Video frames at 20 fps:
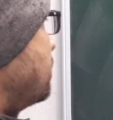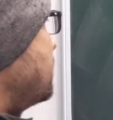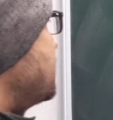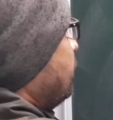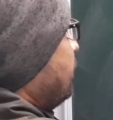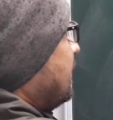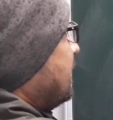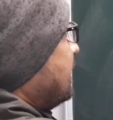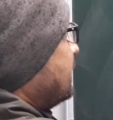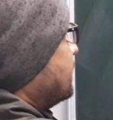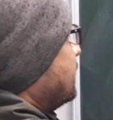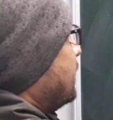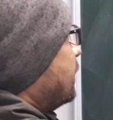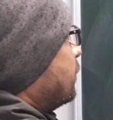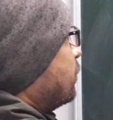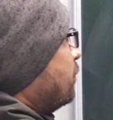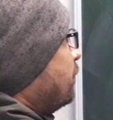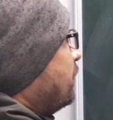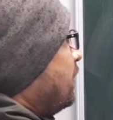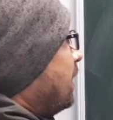Valence
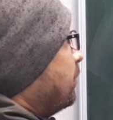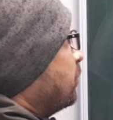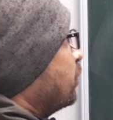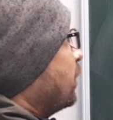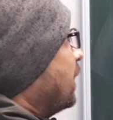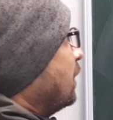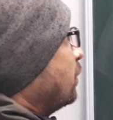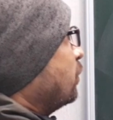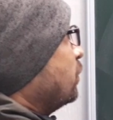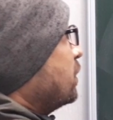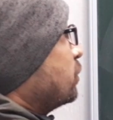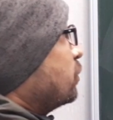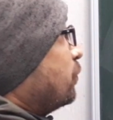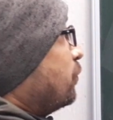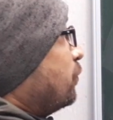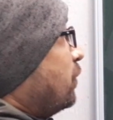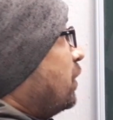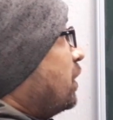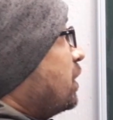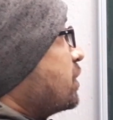electron we have to calculate. So
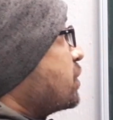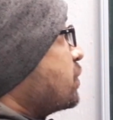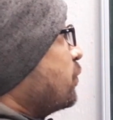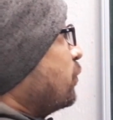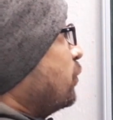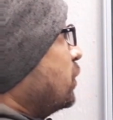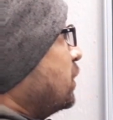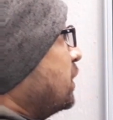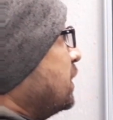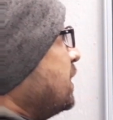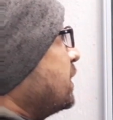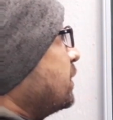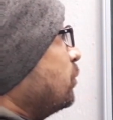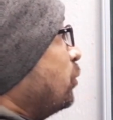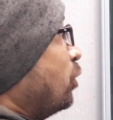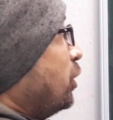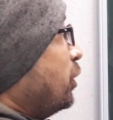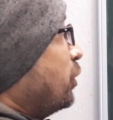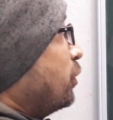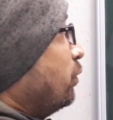first for this
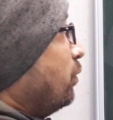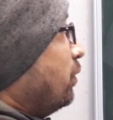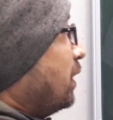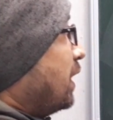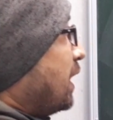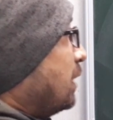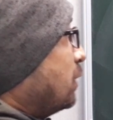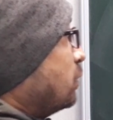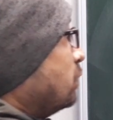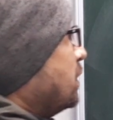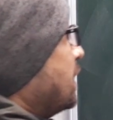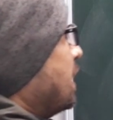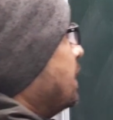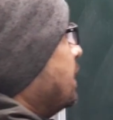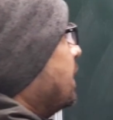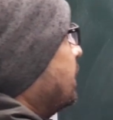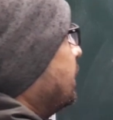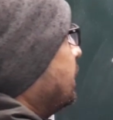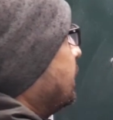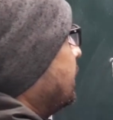molecule we will calculate,
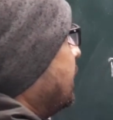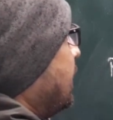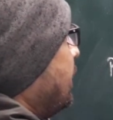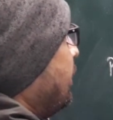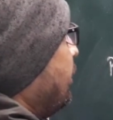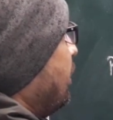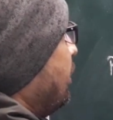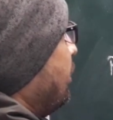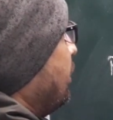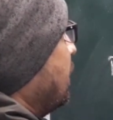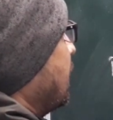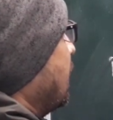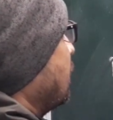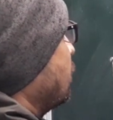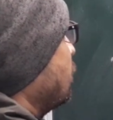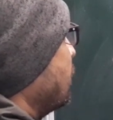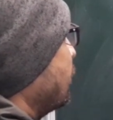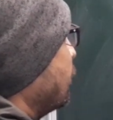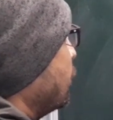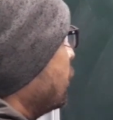and then we will
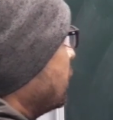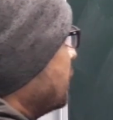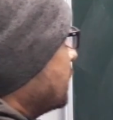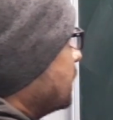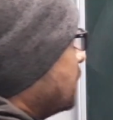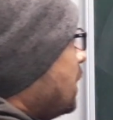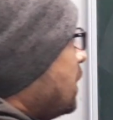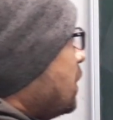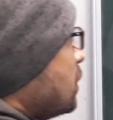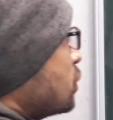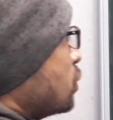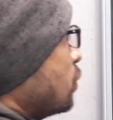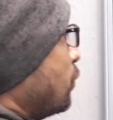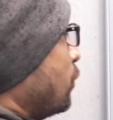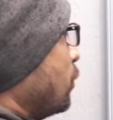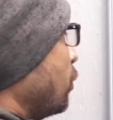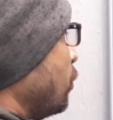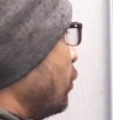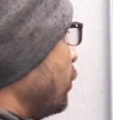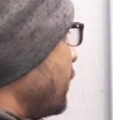calculate for this. So
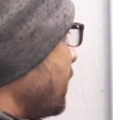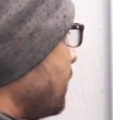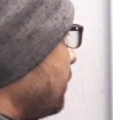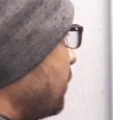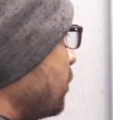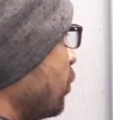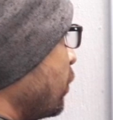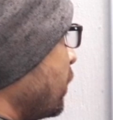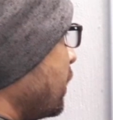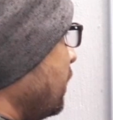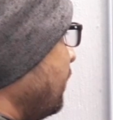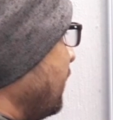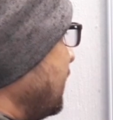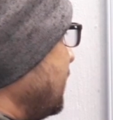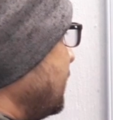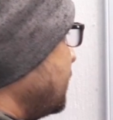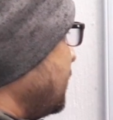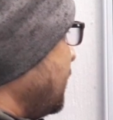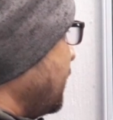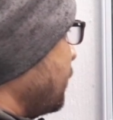for rhodium, total
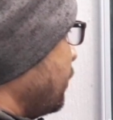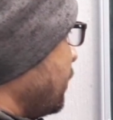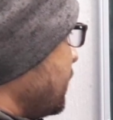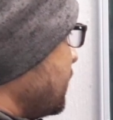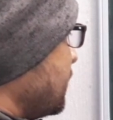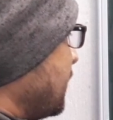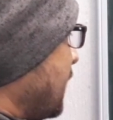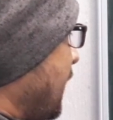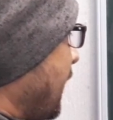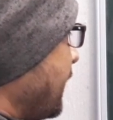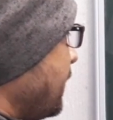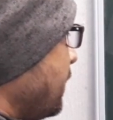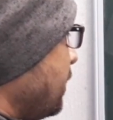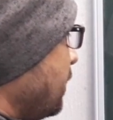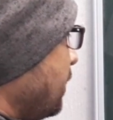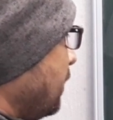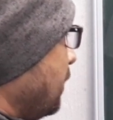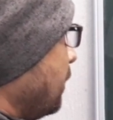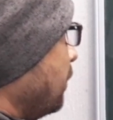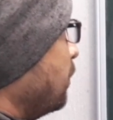valence electron is 9,
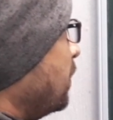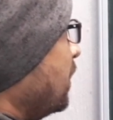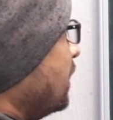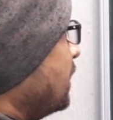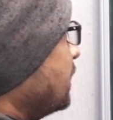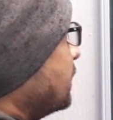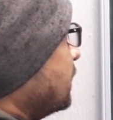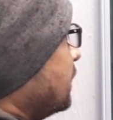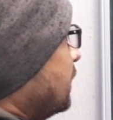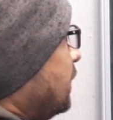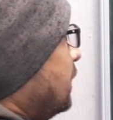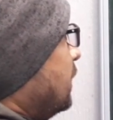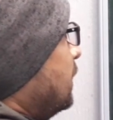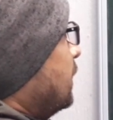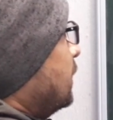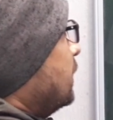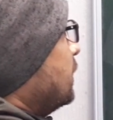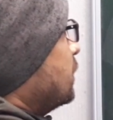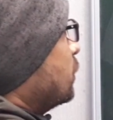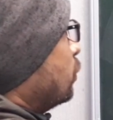plus
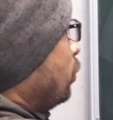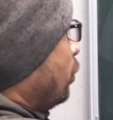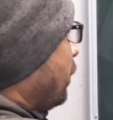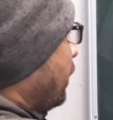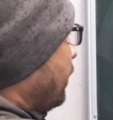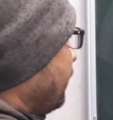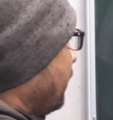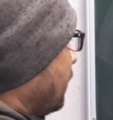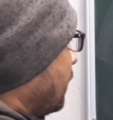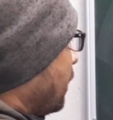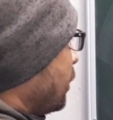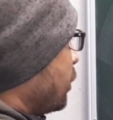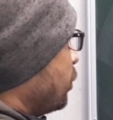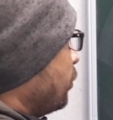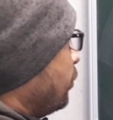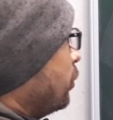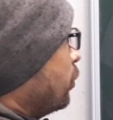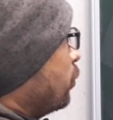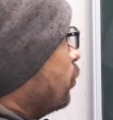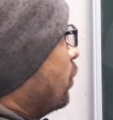this chlorine will
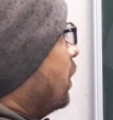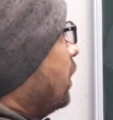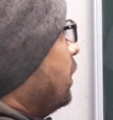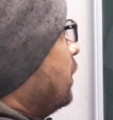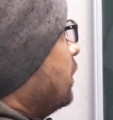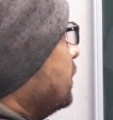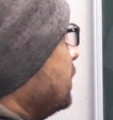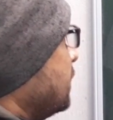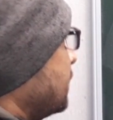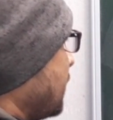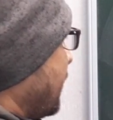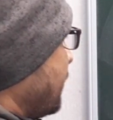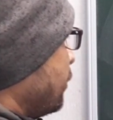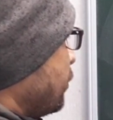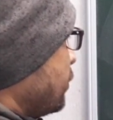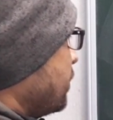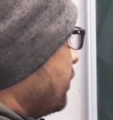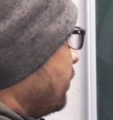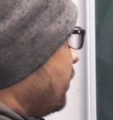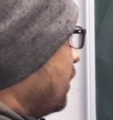contribute 1, this
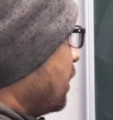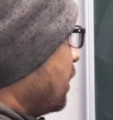hydrogen will